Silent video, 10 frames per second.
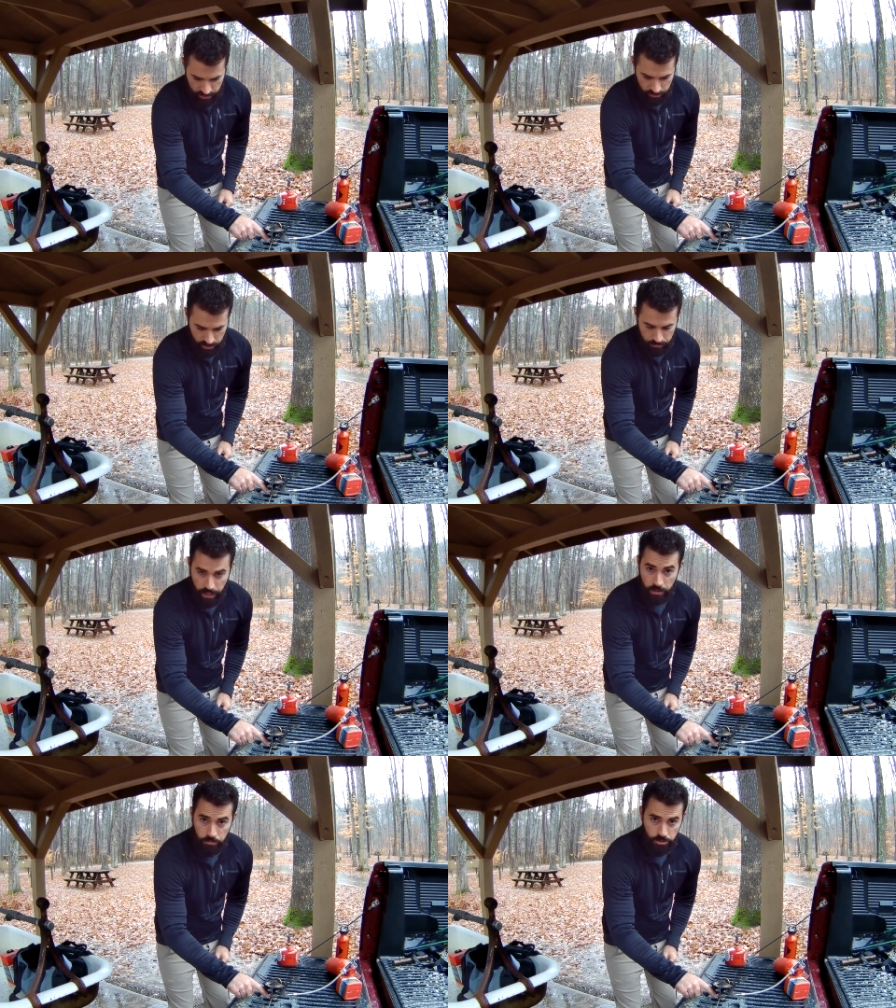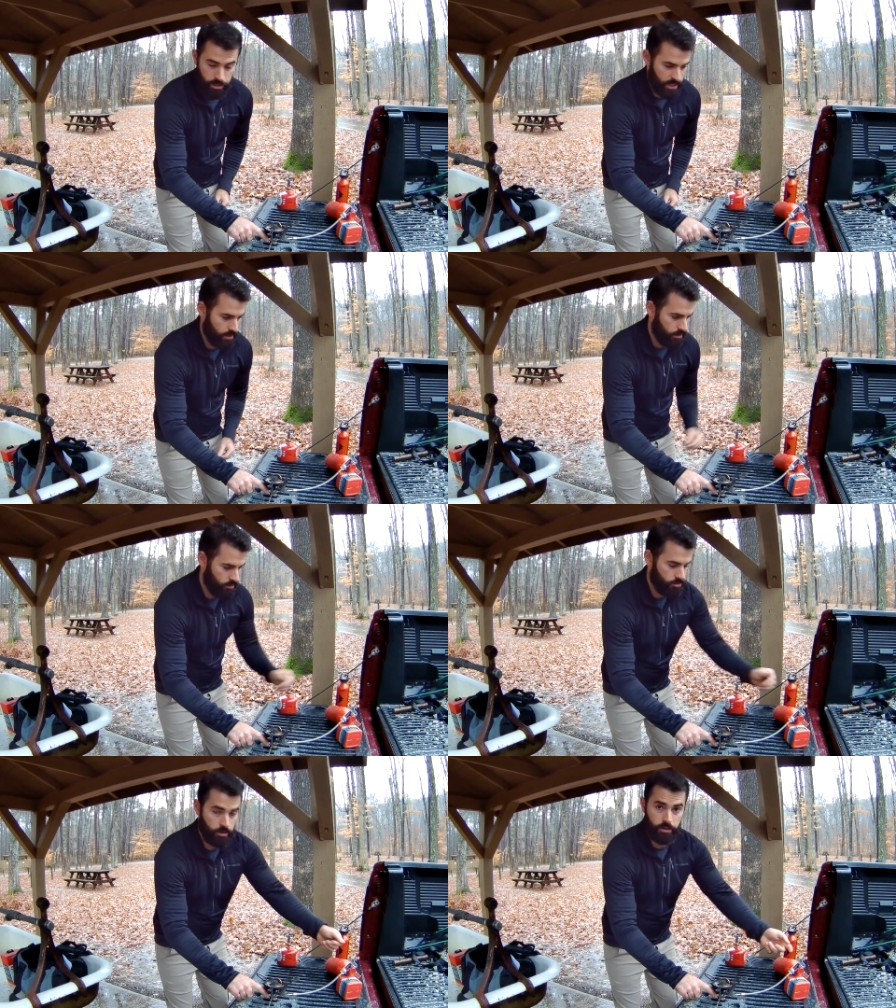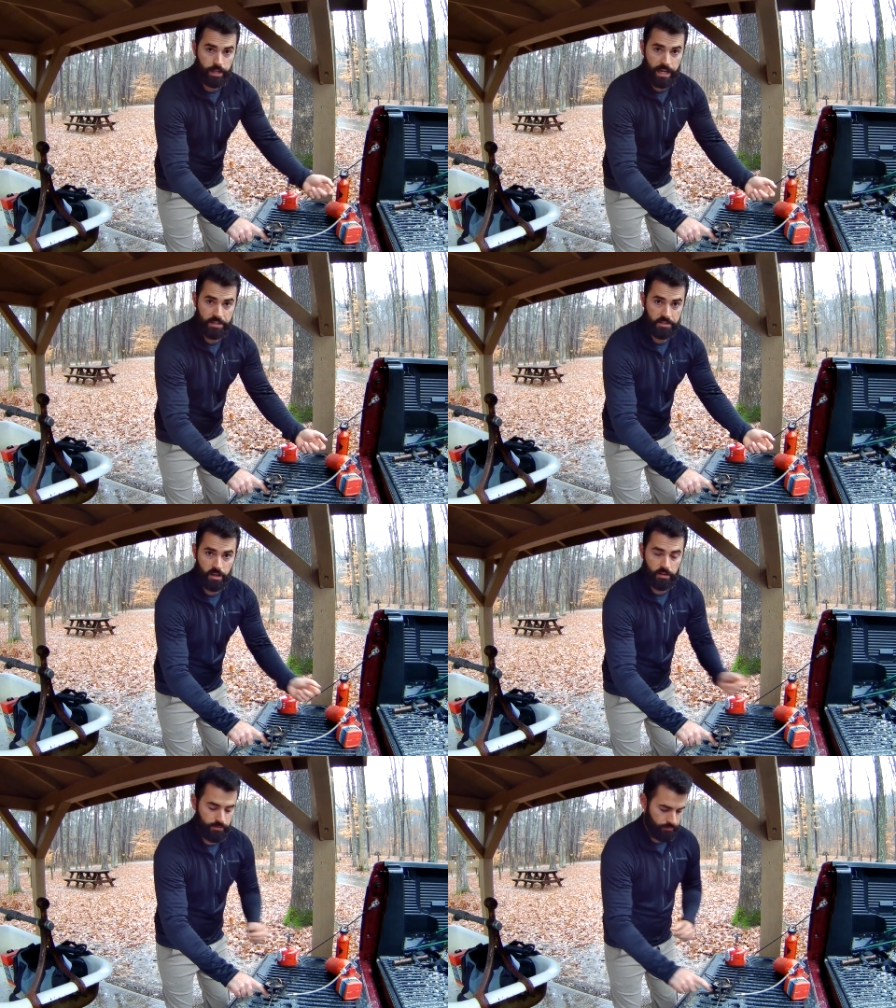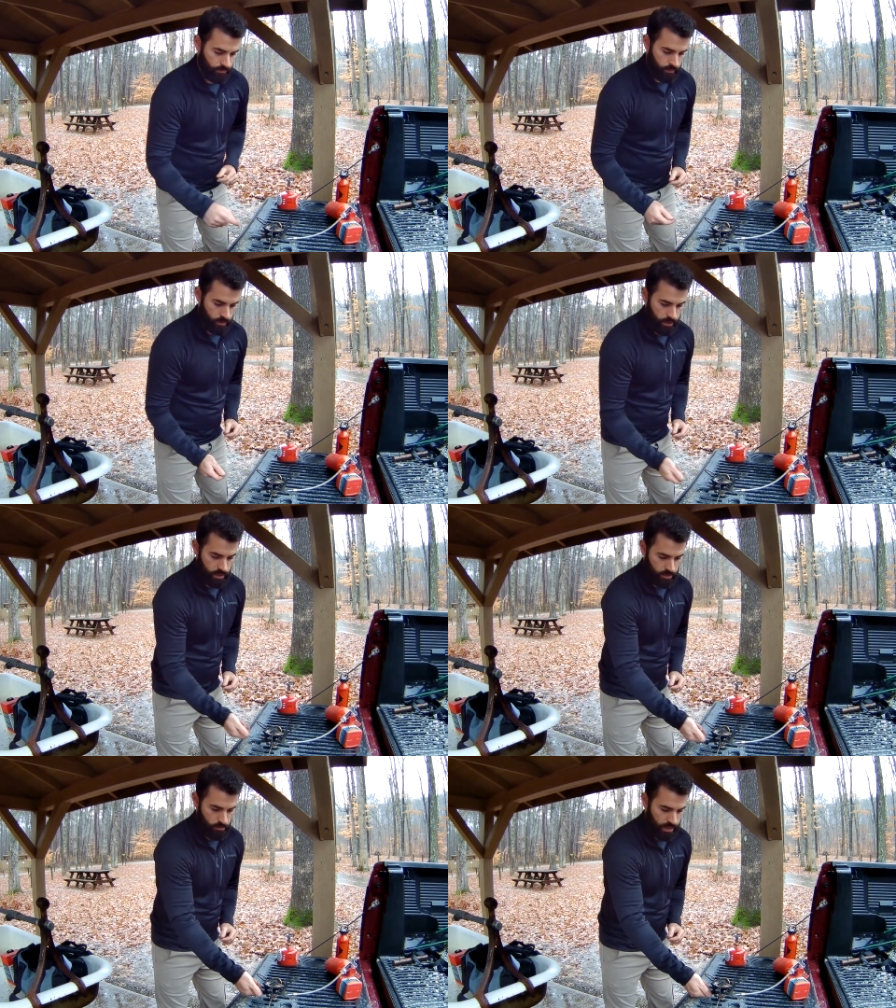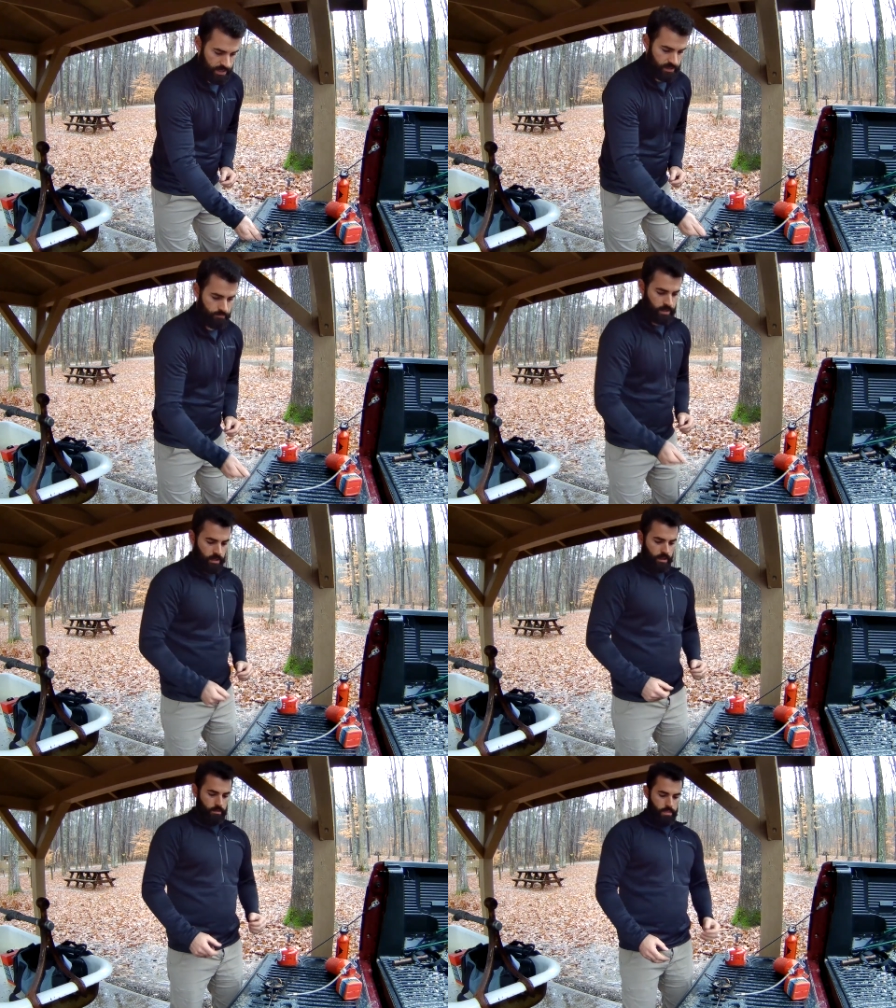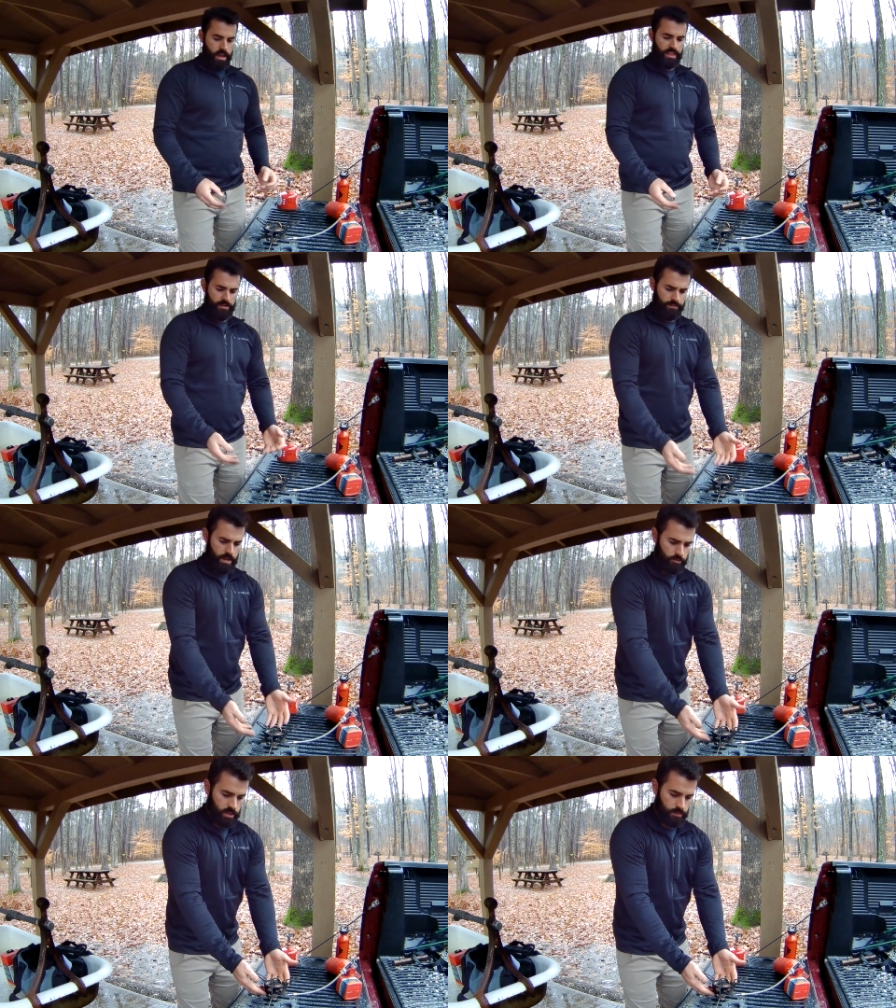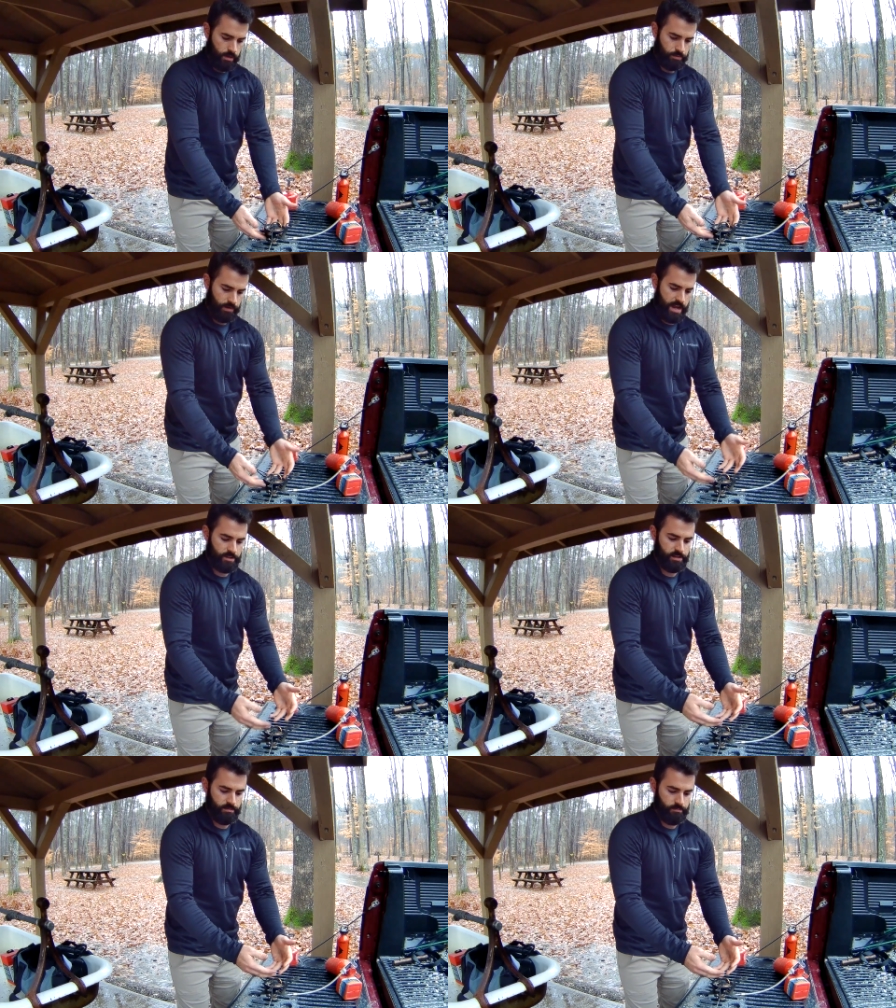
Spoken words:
here in this bottom tray, you turn your gas off, and you light it, and that flame will come up around it.